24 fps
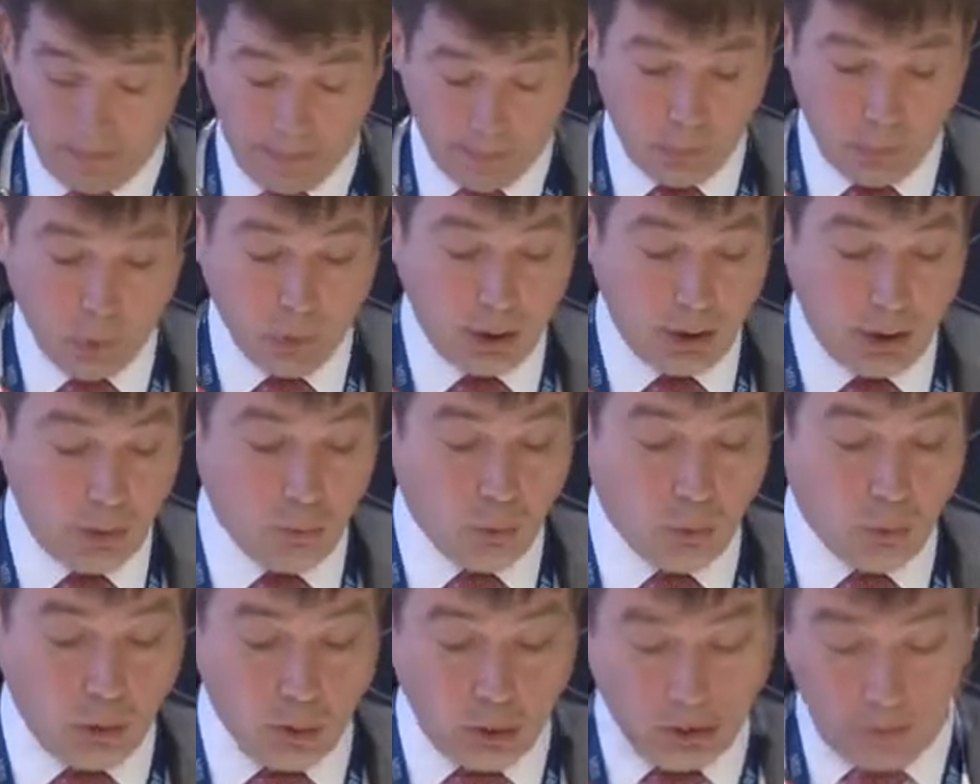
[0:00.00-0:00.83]
bony
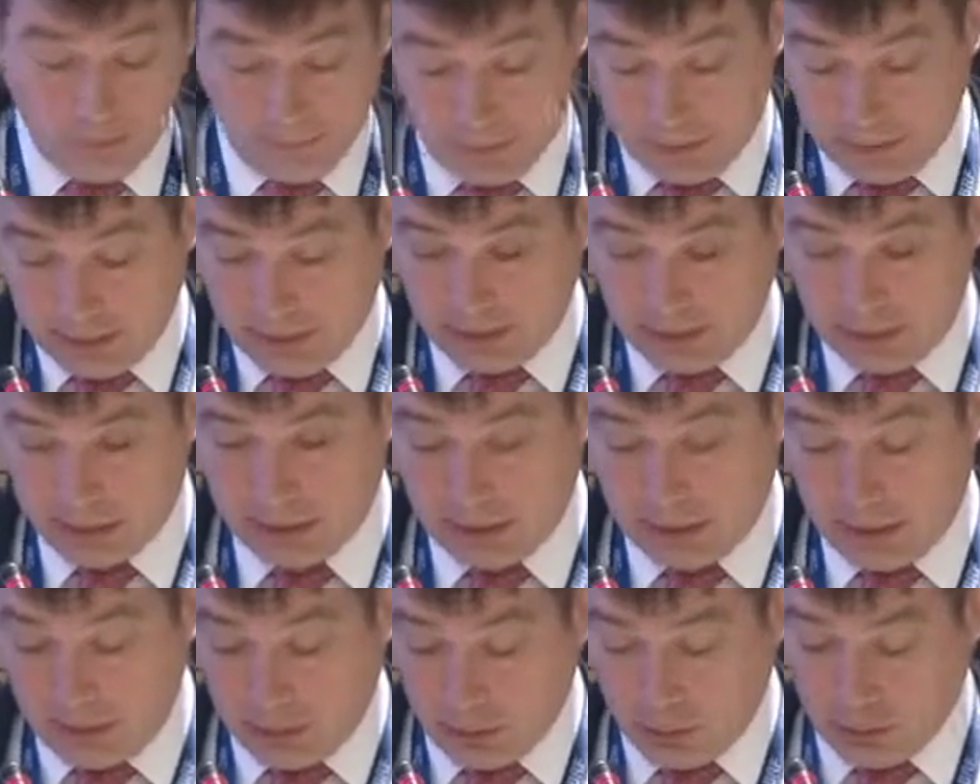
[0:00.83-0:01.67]
wall
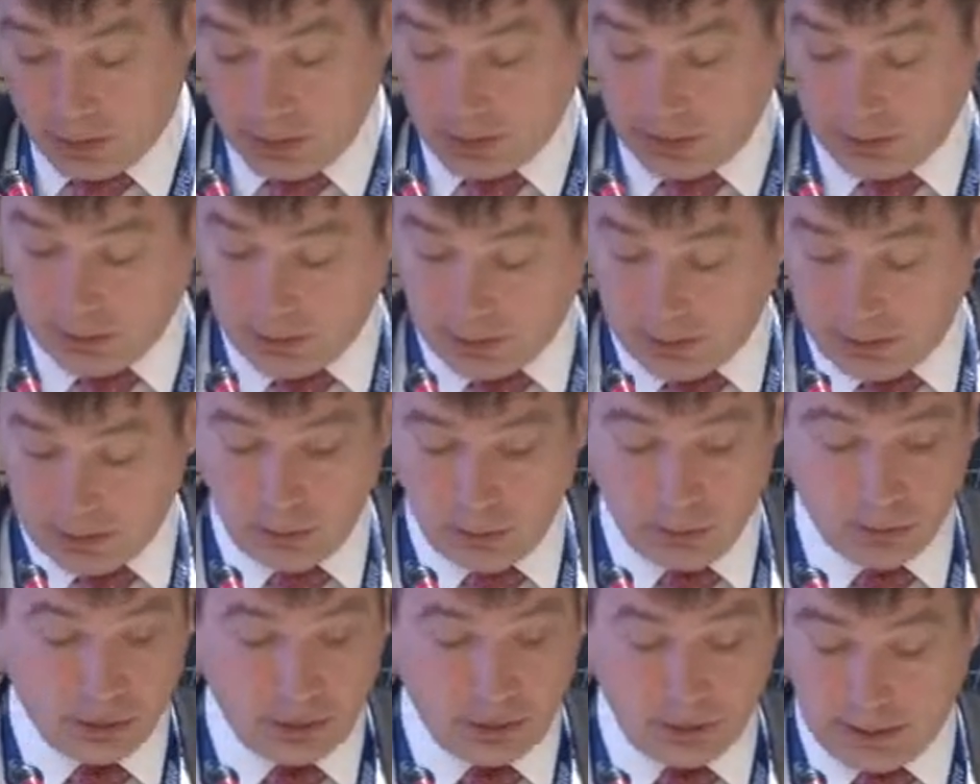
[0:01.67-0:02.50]
surrounding
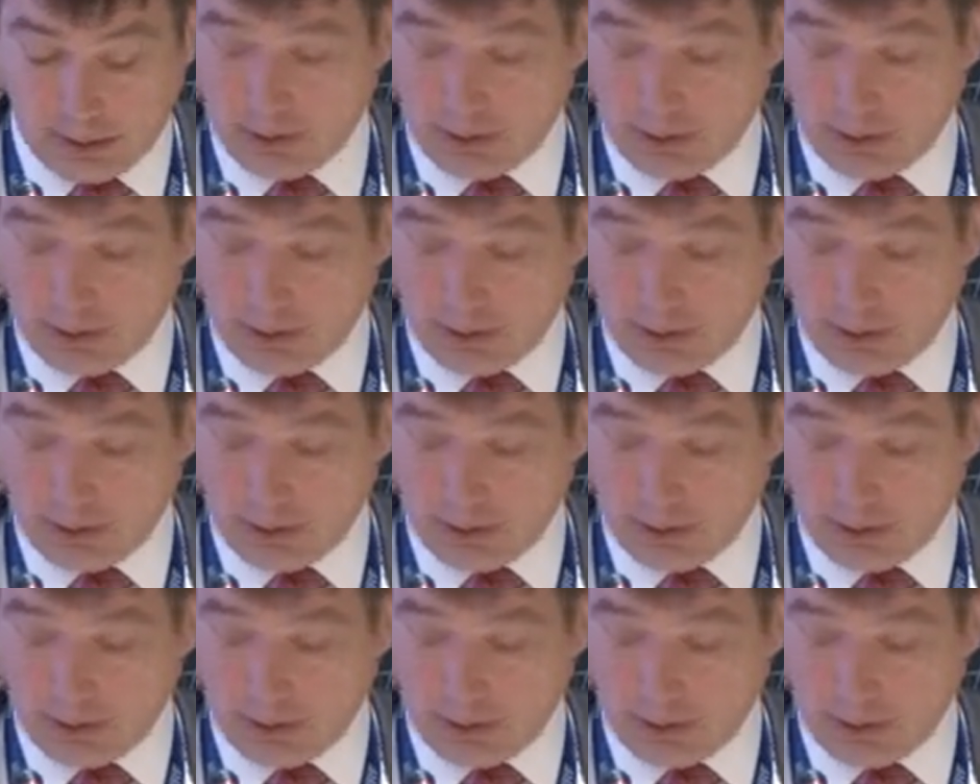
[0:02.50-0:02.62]
carotid